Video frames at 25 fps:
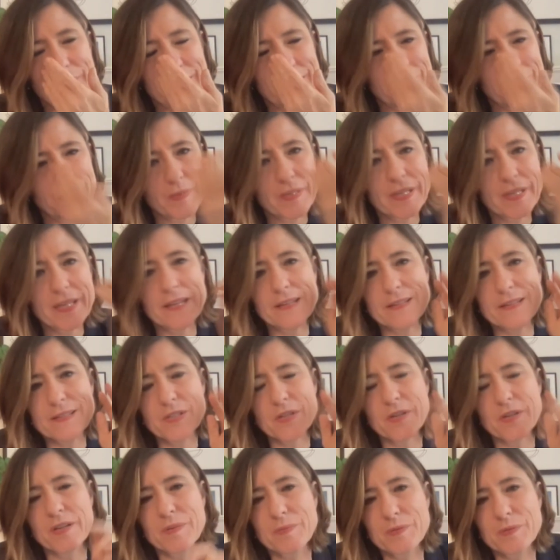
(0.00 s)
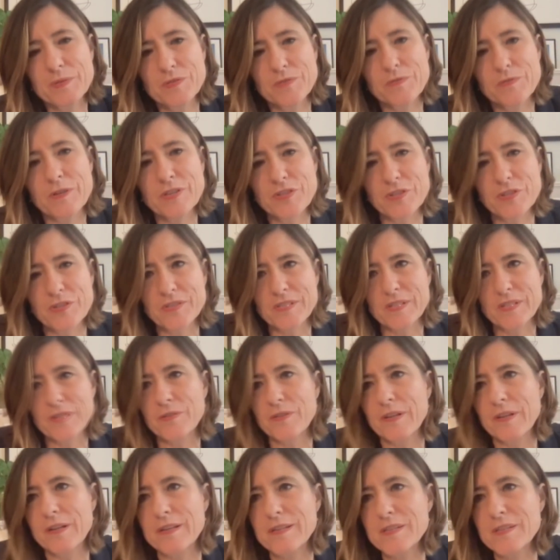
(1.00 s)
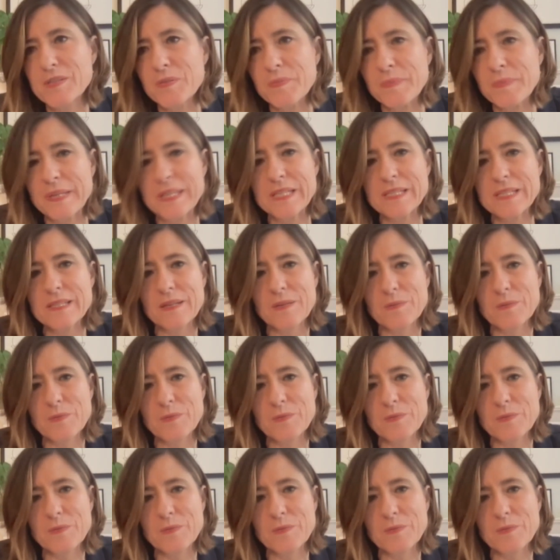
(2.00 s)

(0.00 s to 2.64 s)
Thank you, Michele. Sorry, I want to rush you because I've got the last 2 minutes,